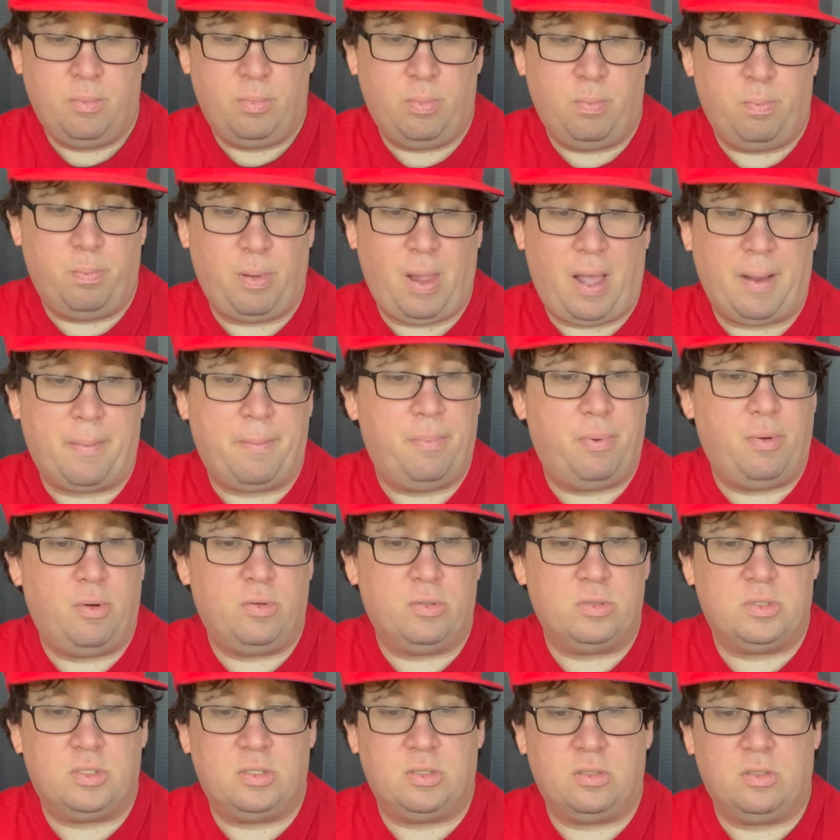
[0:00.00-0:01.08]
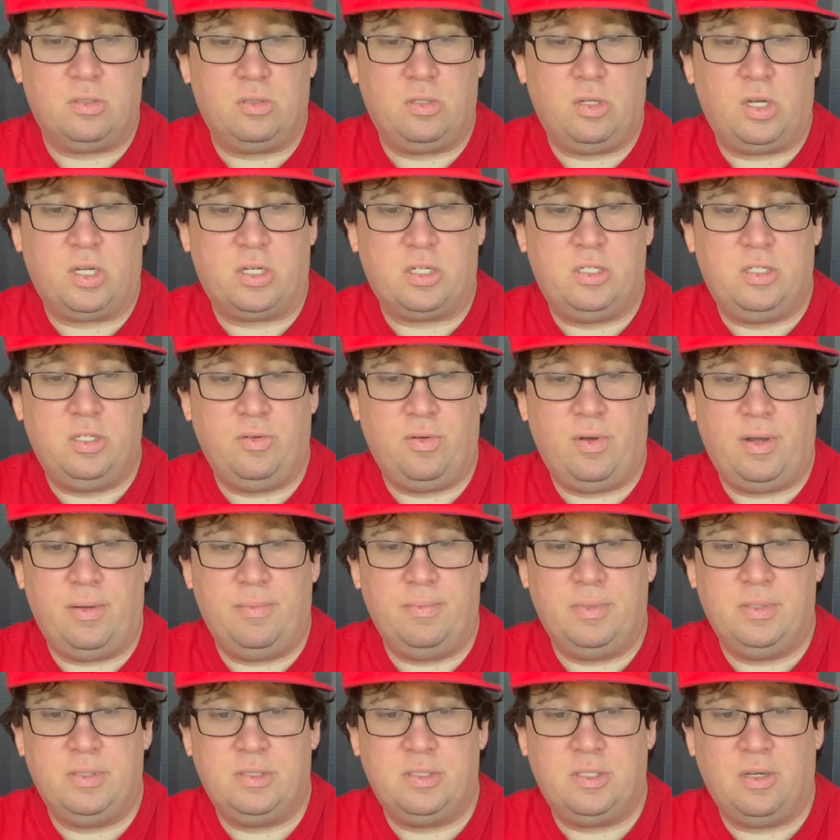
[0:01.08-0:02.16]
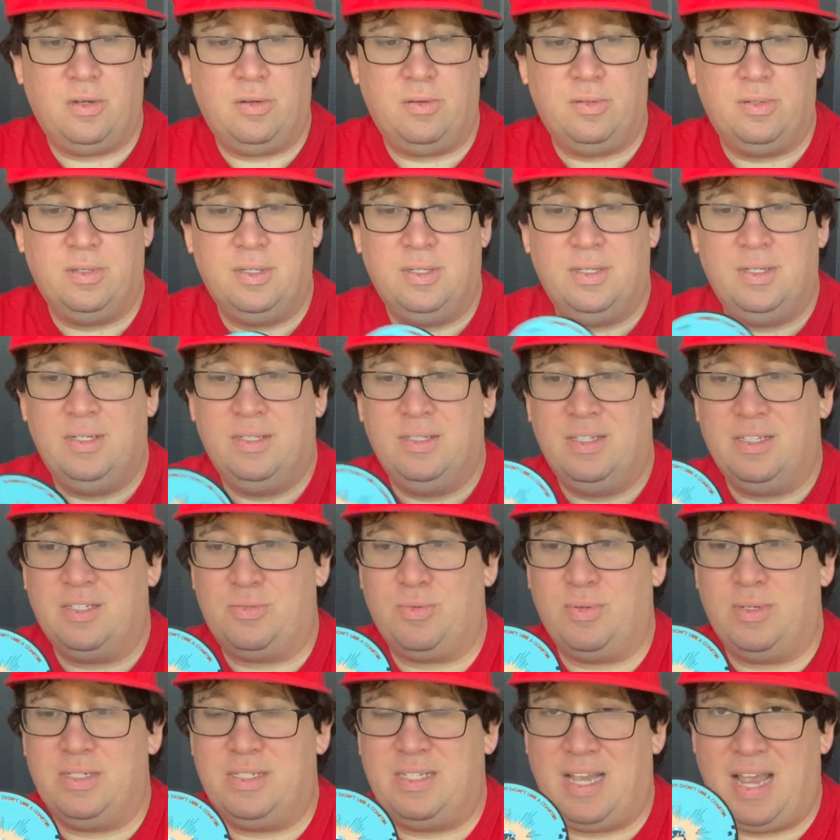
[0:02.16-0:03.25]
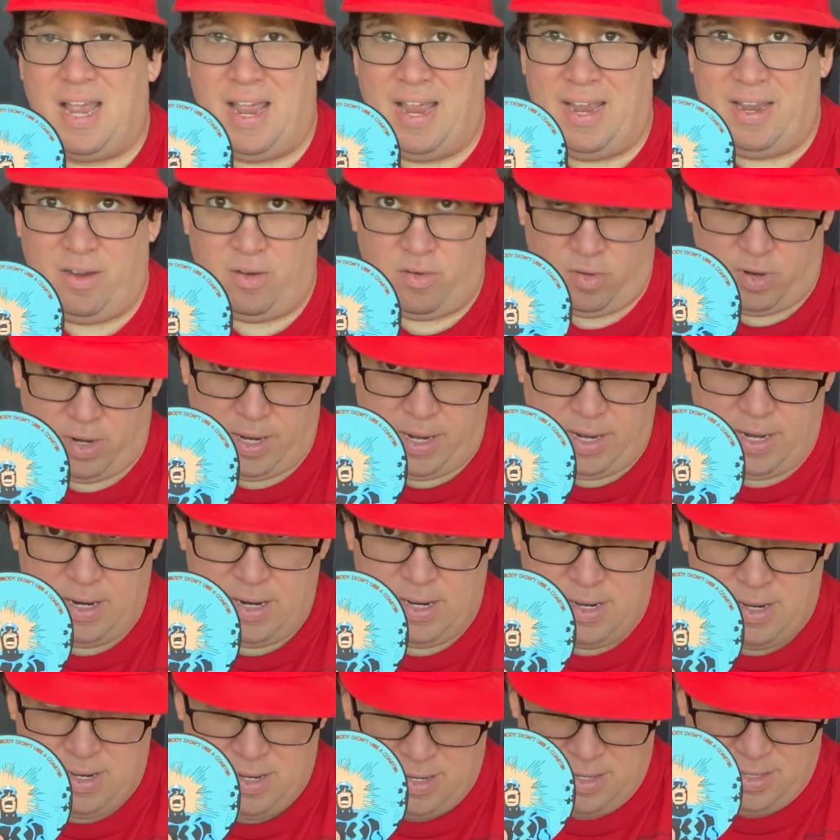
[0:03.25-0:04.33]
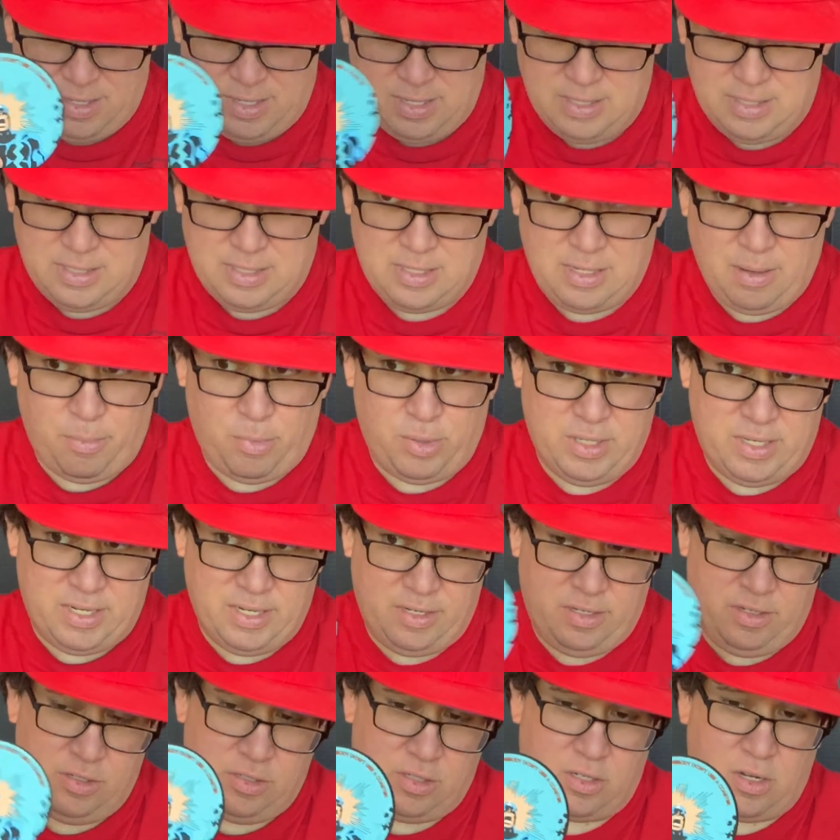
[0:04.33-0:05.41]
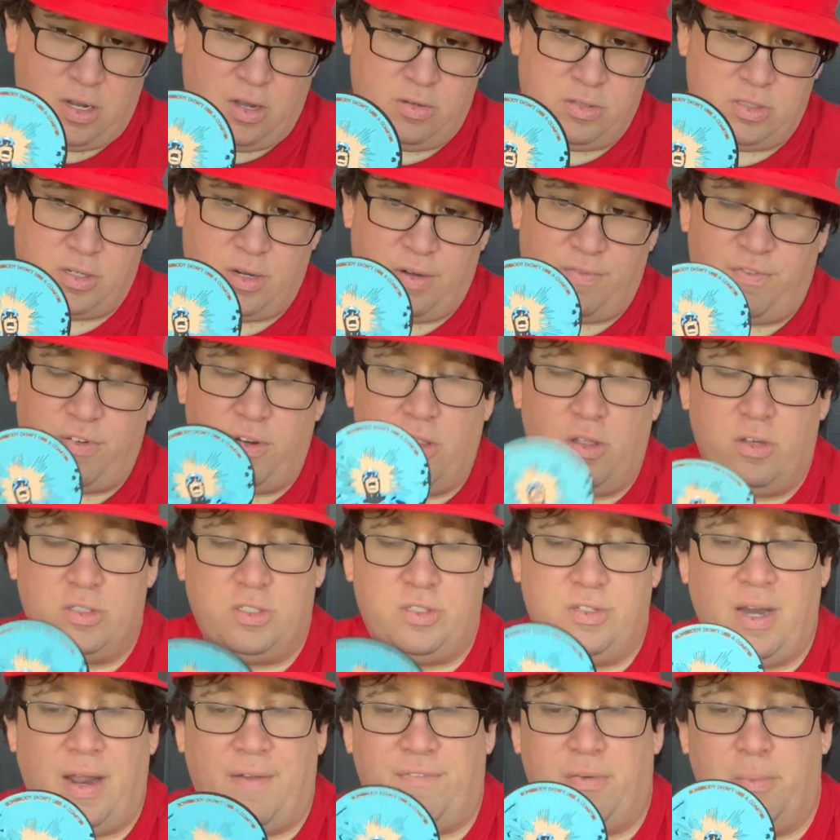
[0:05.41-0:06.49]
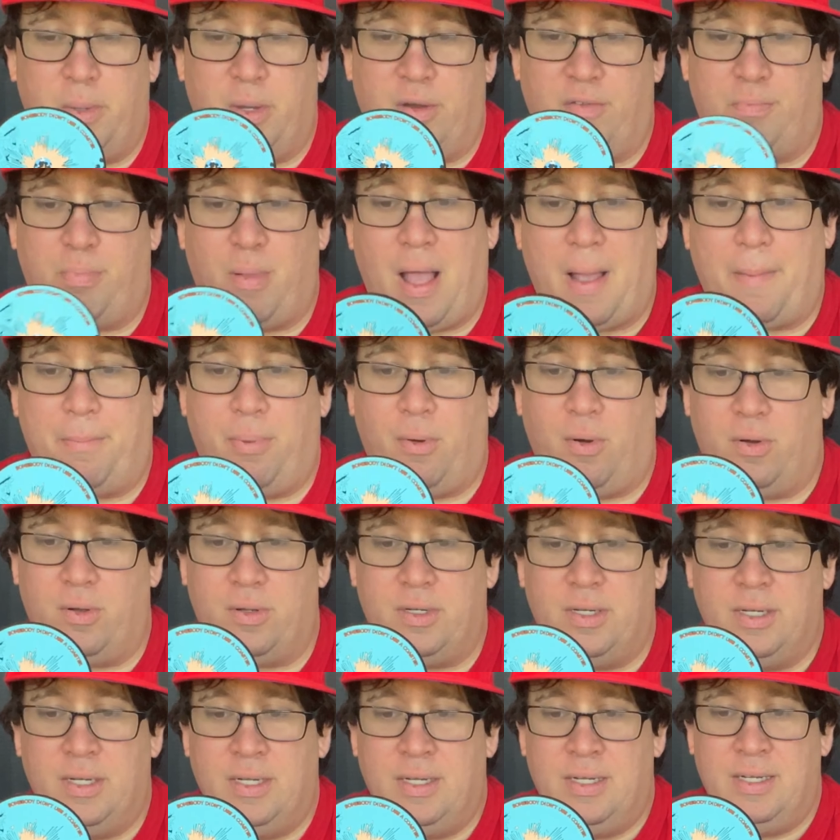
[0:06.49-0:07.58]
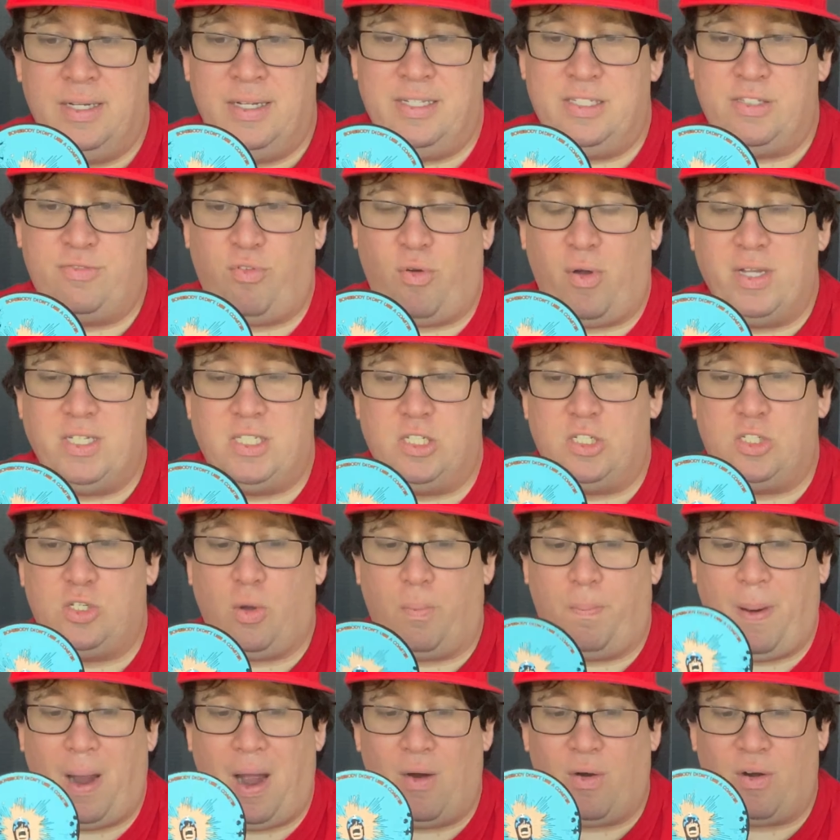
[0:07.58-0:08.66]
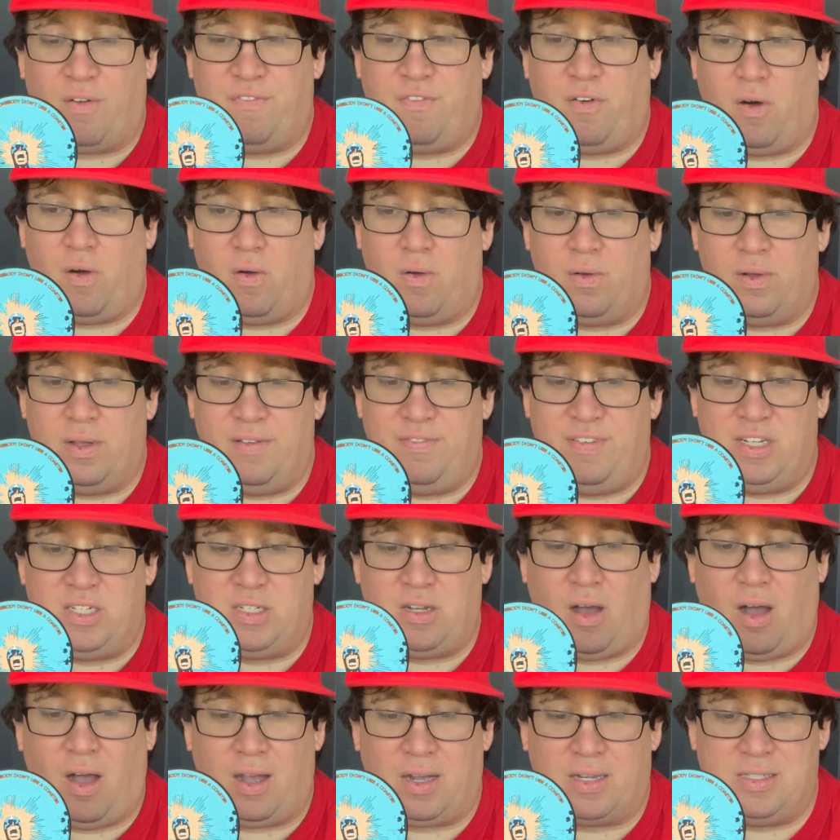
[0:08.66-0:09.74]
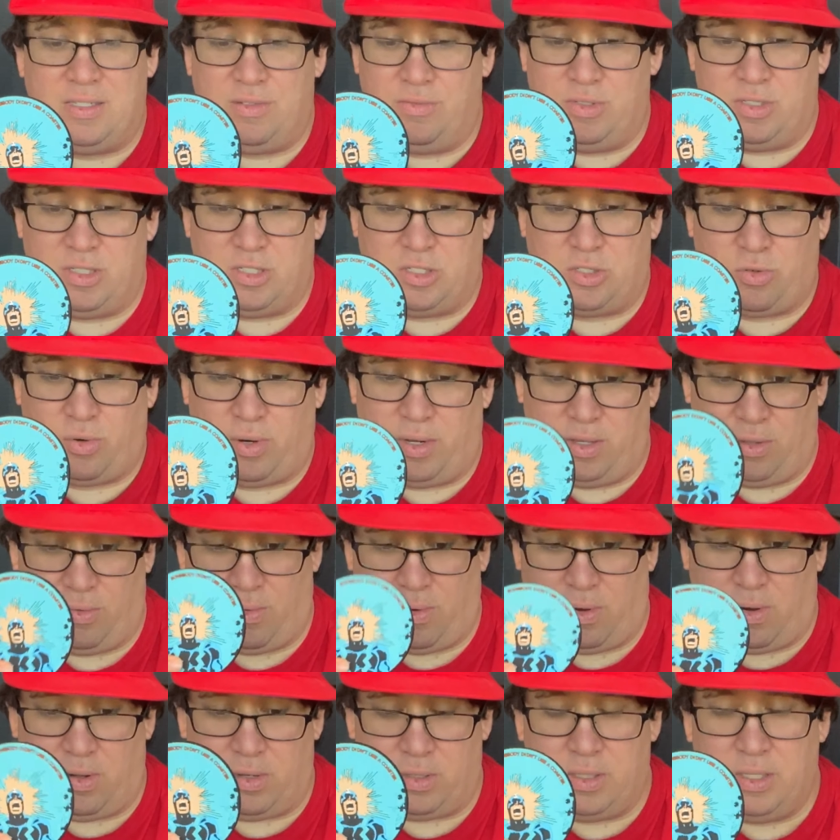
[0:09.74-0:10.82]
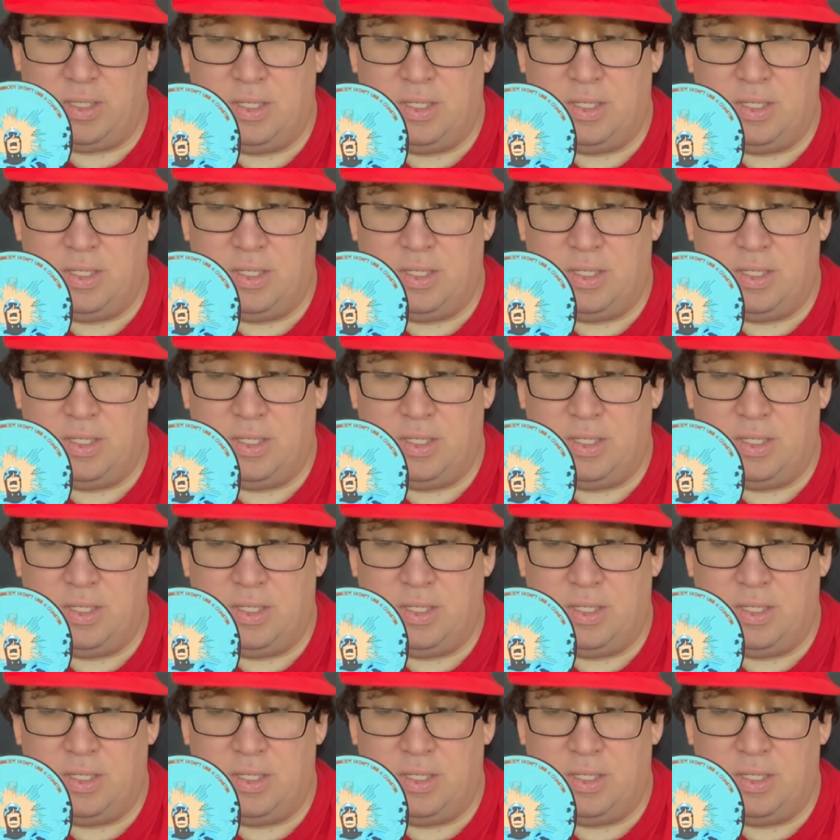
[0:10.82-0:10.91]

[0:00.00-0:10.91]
Black Bolt look to them. So this one's angry because someone didn't use a coaster. And for those who are not familiar with Black Bolt, his voice is so powerful. If he talks, it would destroy the world.